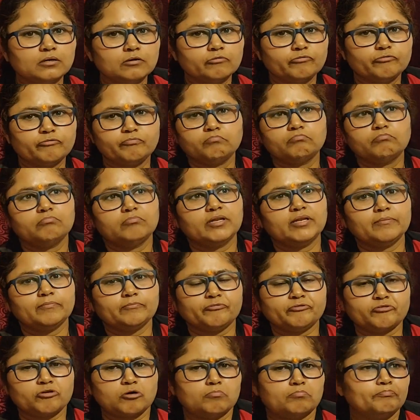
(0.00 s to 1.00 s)
from
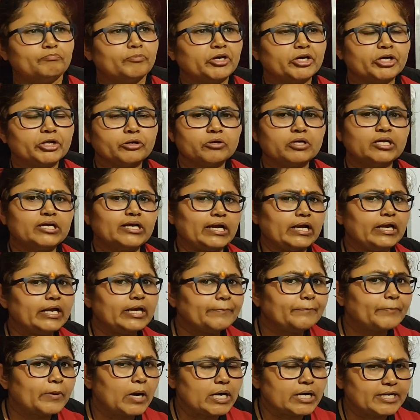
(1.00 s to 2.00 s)
particular A party,
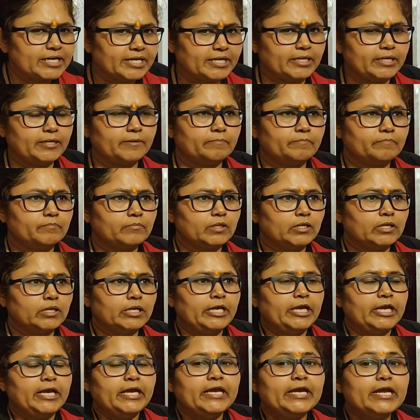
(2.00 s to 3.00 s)
he
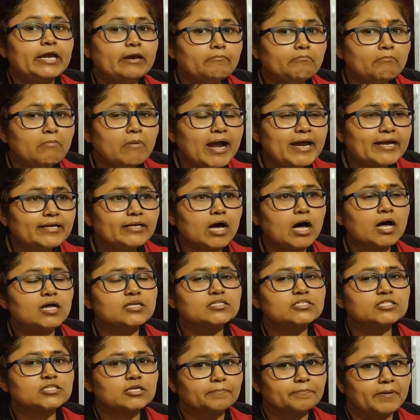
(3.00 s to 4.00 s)
might answer back
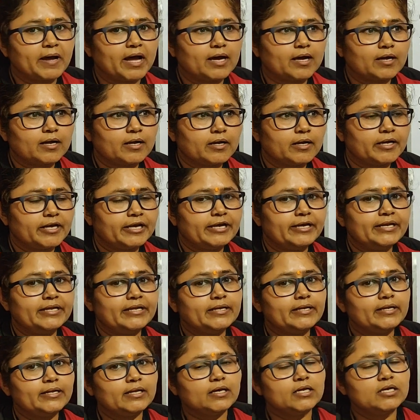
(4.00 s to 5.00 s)
in
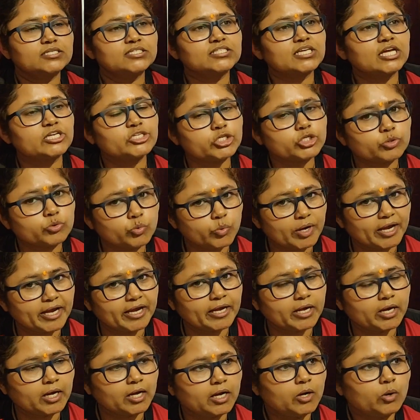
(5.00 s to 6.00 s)
such a way
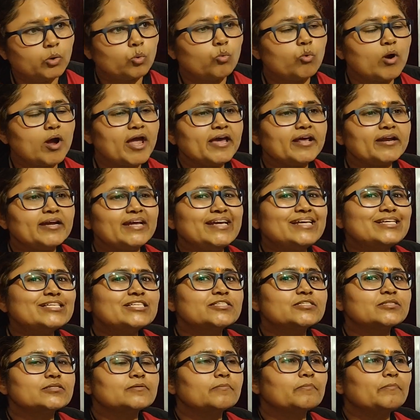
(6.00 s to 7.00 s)
where he's playing
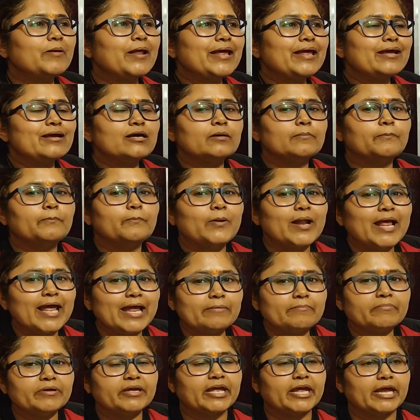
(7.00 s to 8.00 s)
a blame game
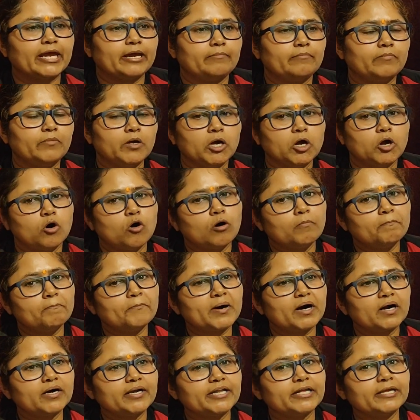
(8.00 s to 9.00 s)
on party
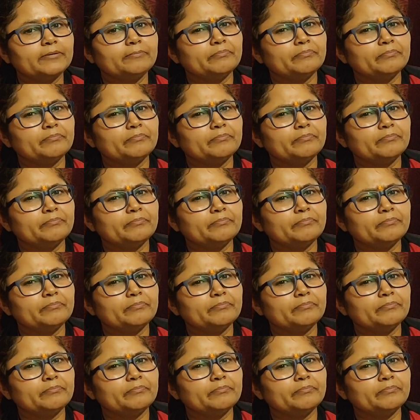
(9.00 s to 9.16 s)
B.